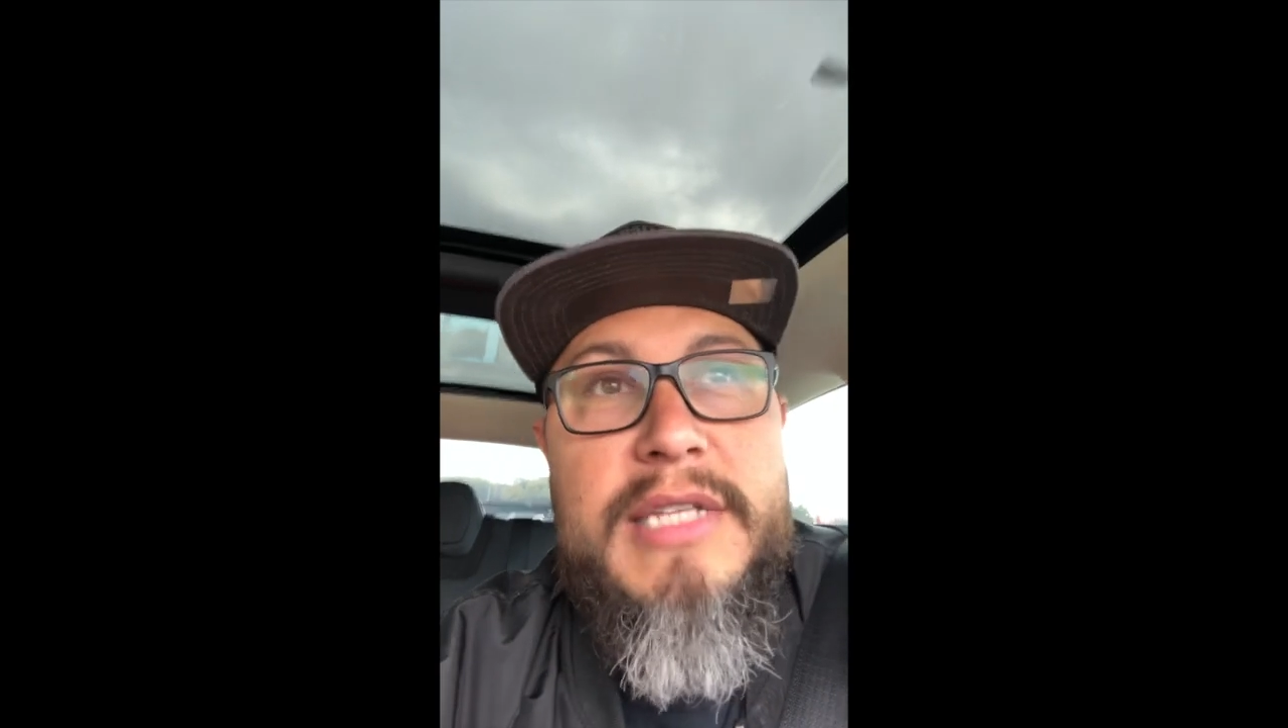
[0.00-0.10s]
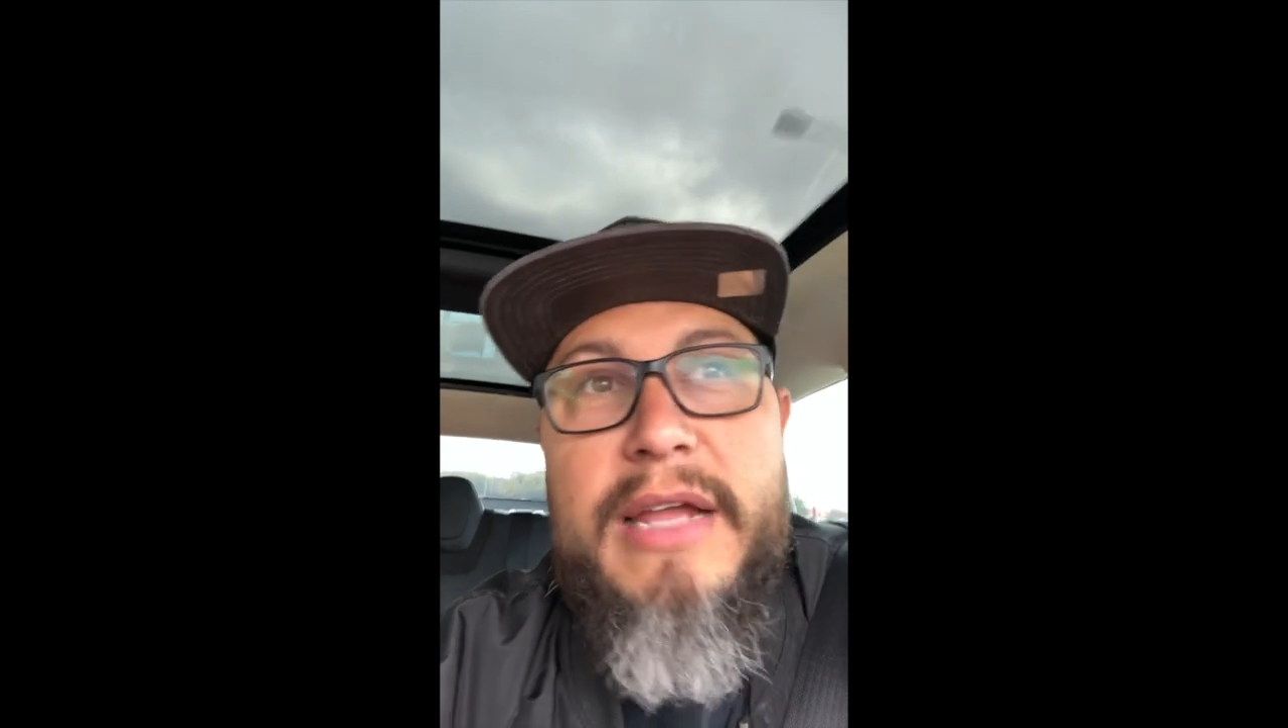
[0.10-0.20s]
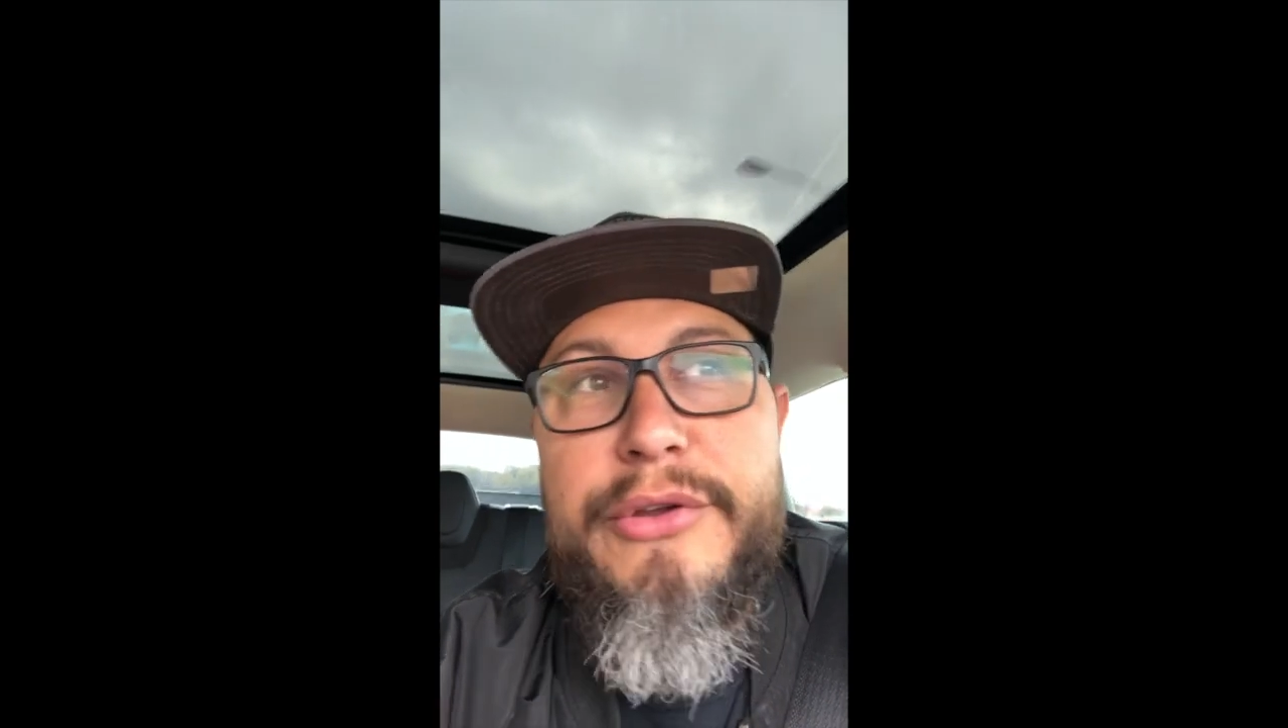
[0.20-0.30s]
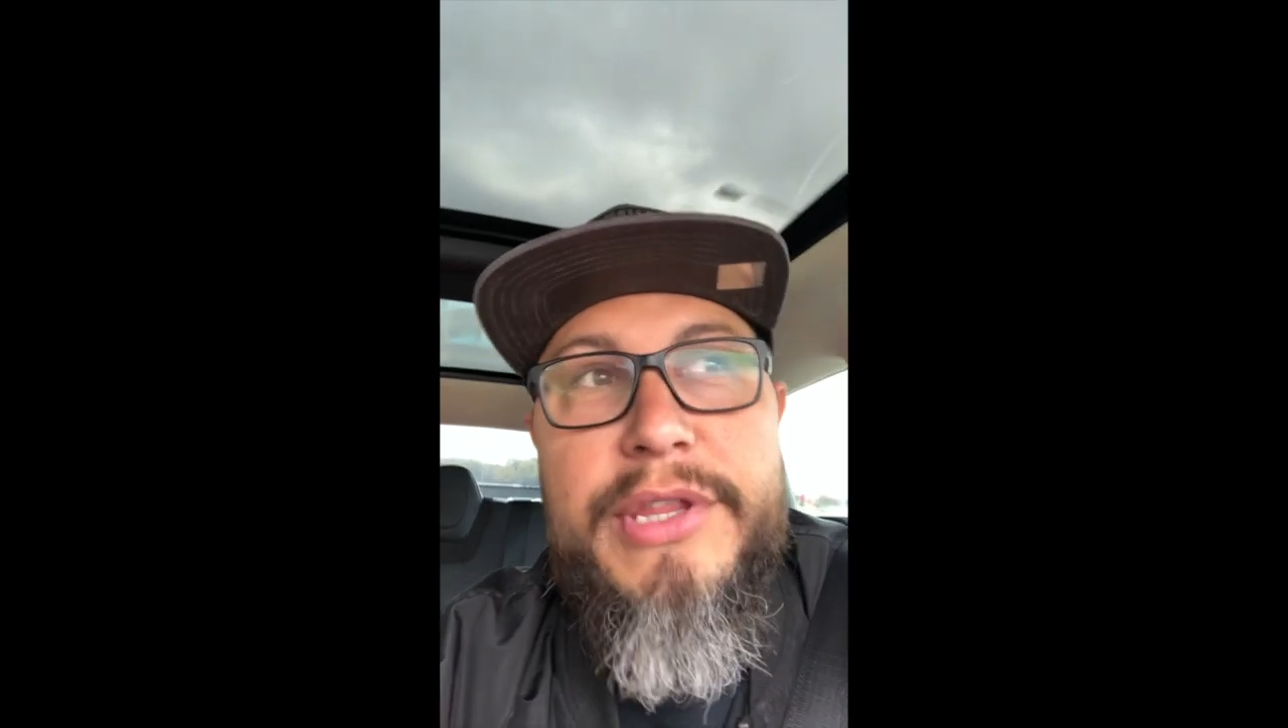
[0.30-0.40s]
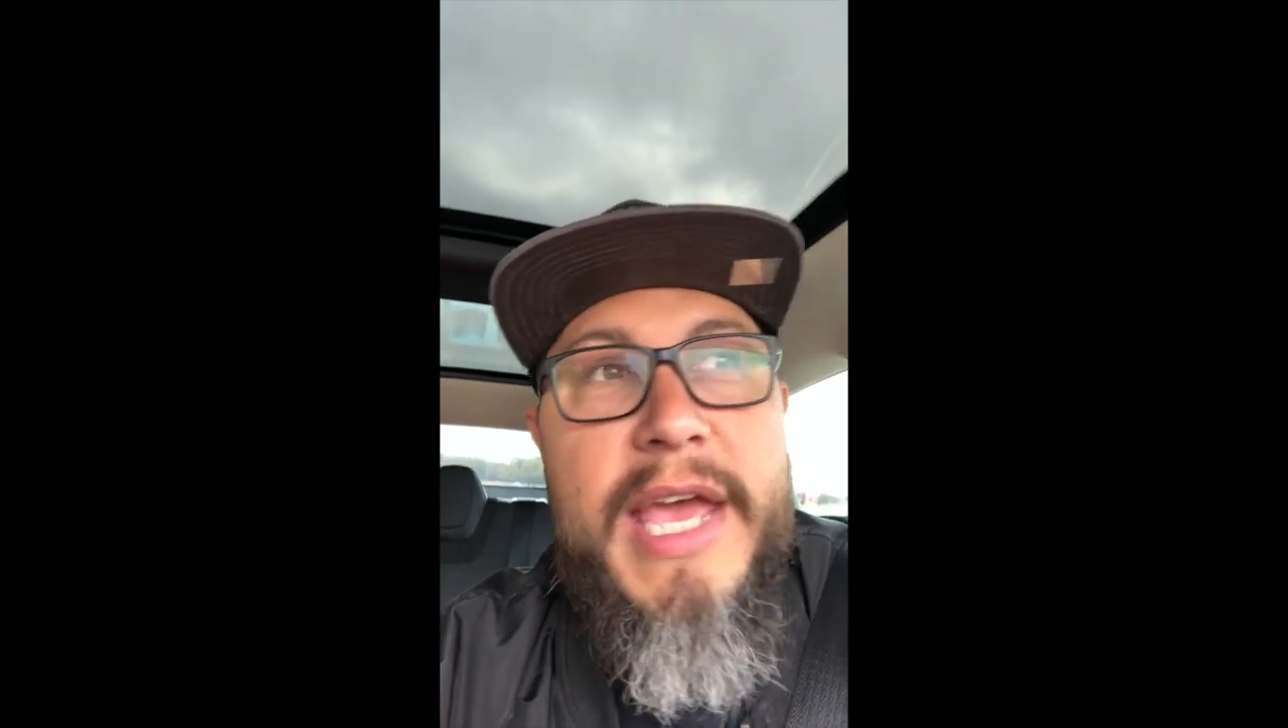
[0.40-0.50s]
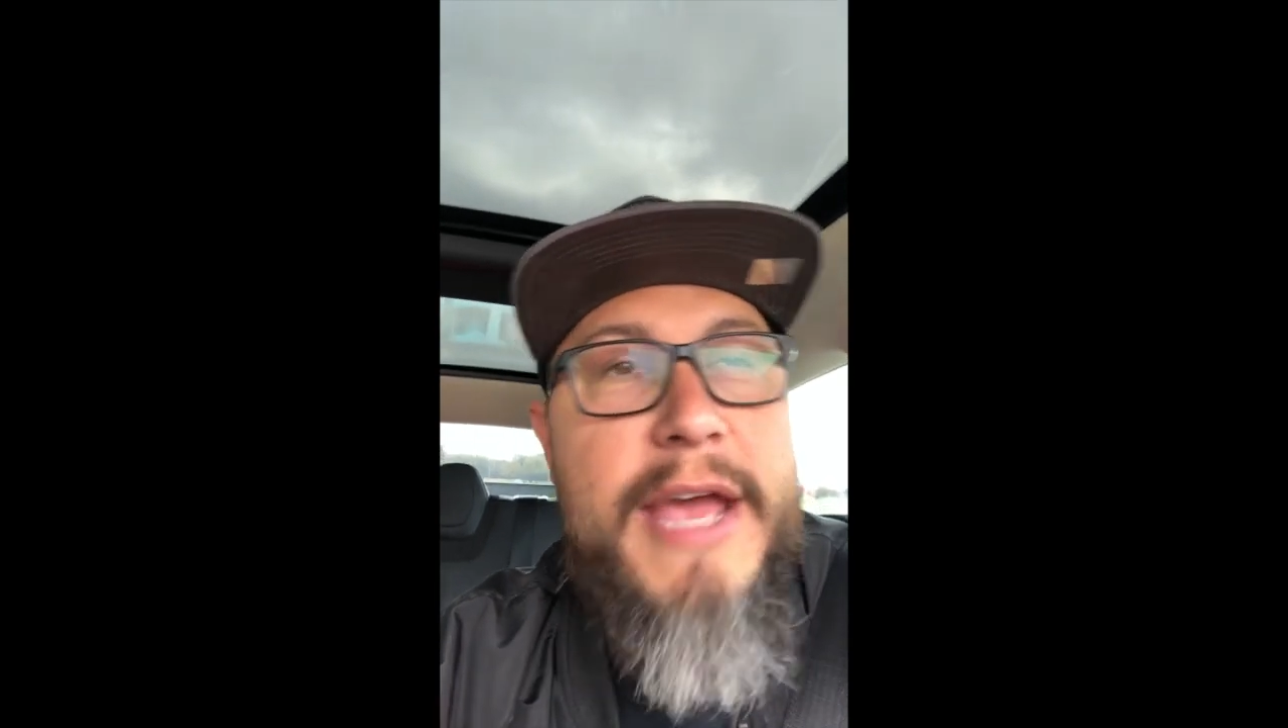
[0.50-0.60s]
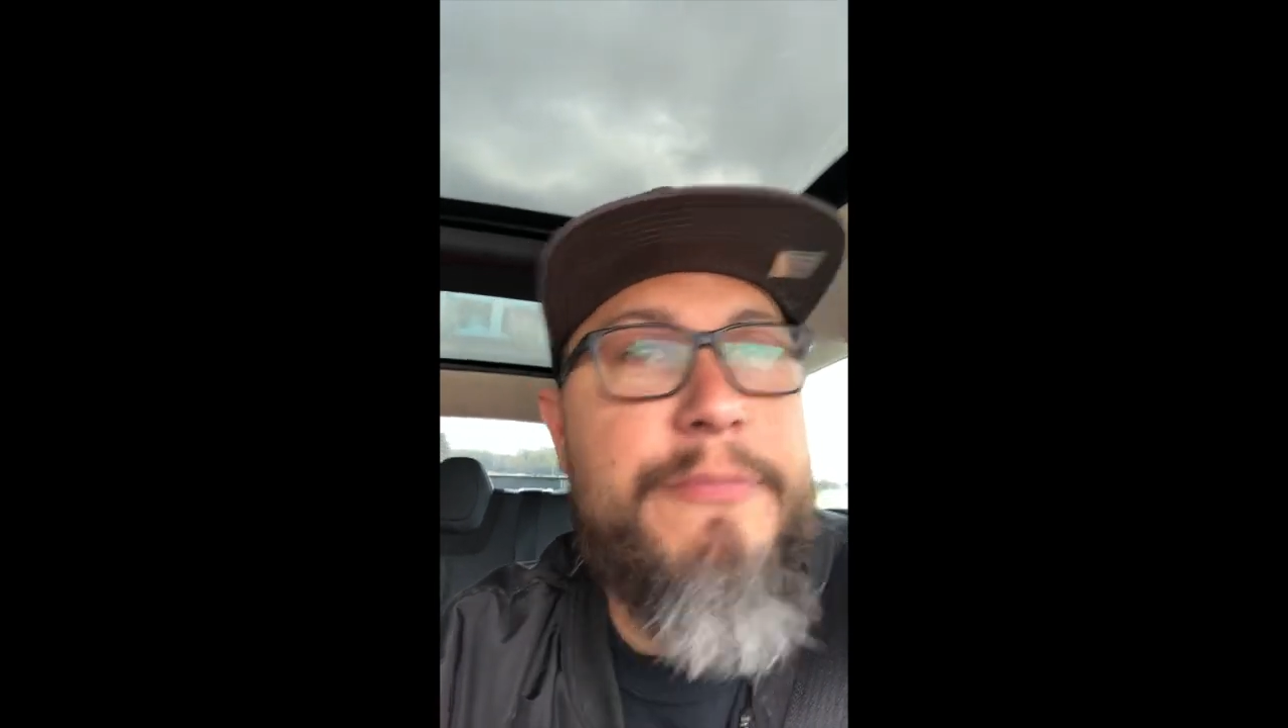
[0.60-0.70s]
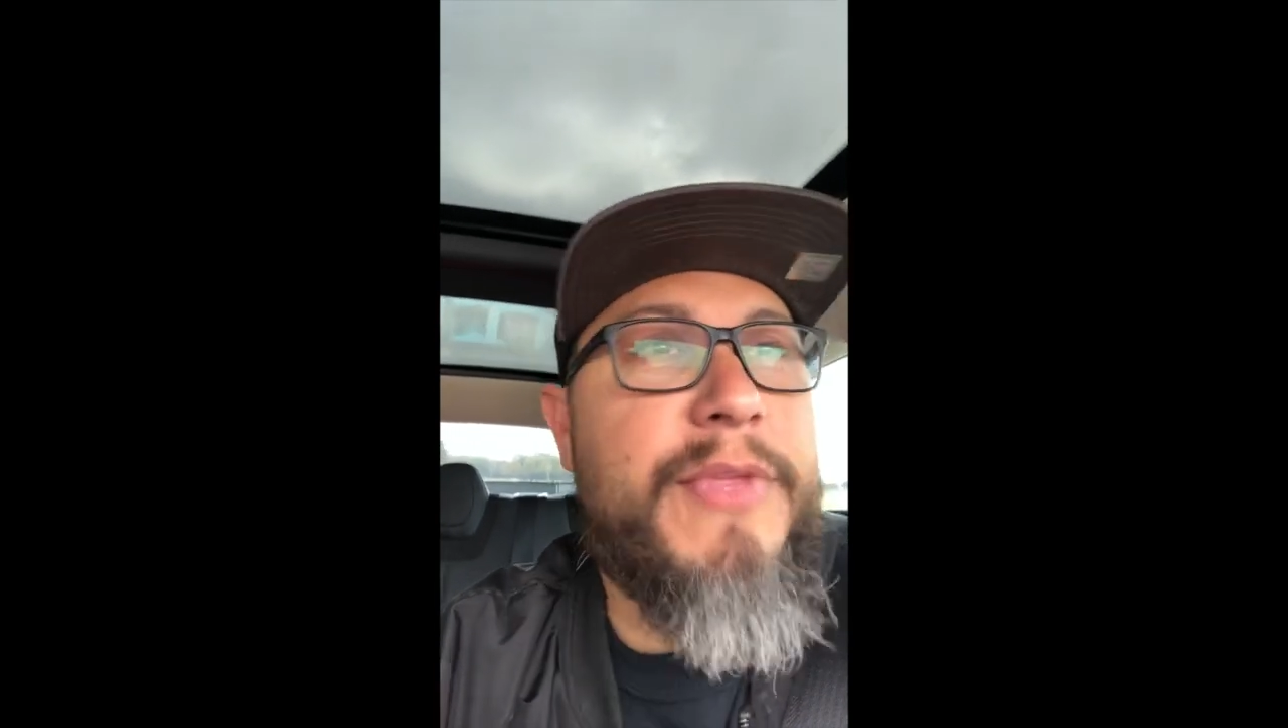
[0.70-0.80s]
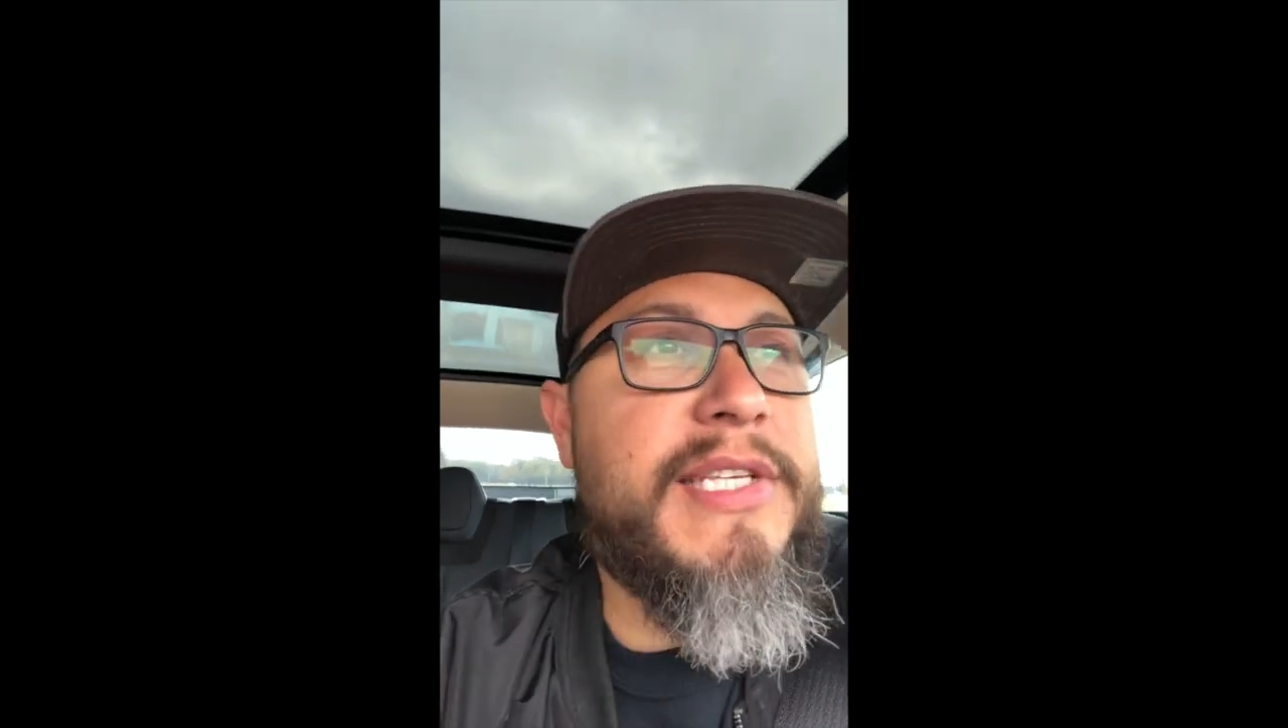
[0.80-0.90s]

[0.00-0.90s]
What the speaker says: downloaded the app,